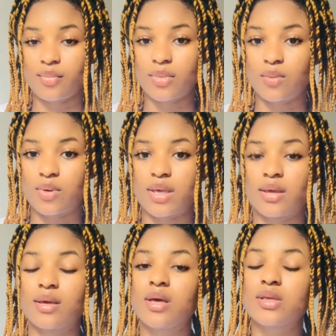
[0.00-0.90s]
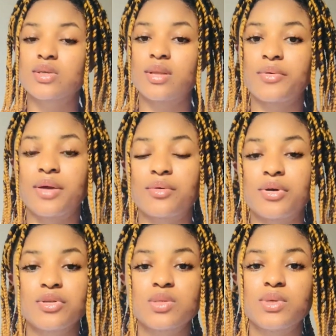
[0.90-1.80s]
Okay, so now we are
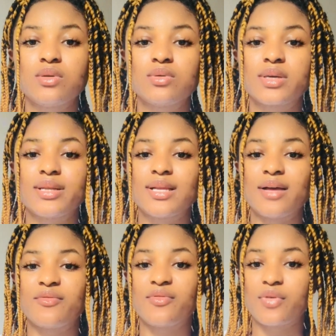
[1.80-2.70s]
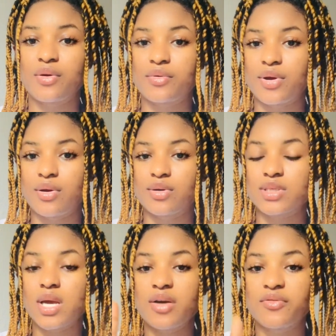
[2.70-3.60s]
going to be looking at
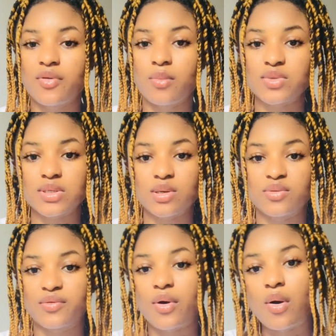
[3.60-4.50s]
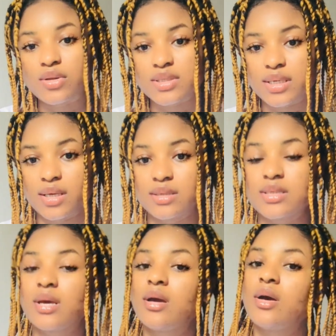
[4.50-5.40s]
various forms of content.
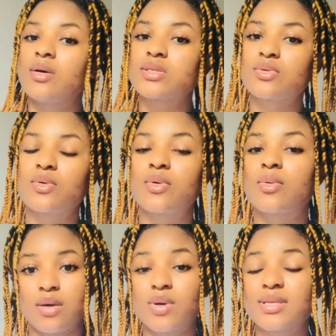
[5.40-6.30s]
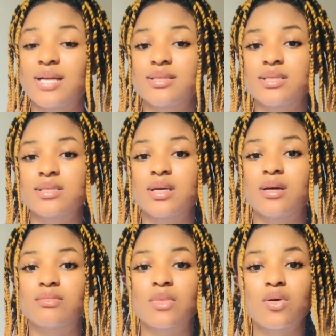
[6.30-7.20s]
So what are these
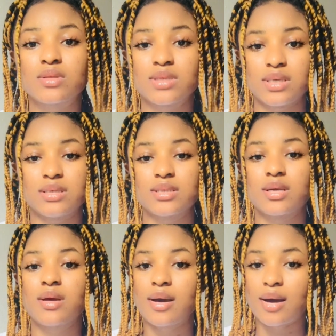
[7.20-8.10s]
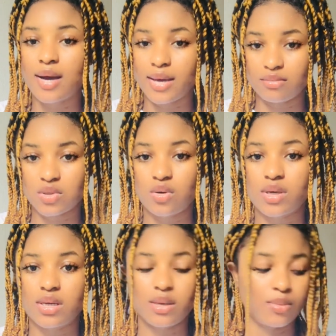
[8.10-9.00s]
content I am
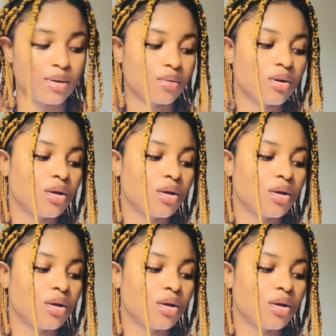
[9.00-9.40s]
talking about?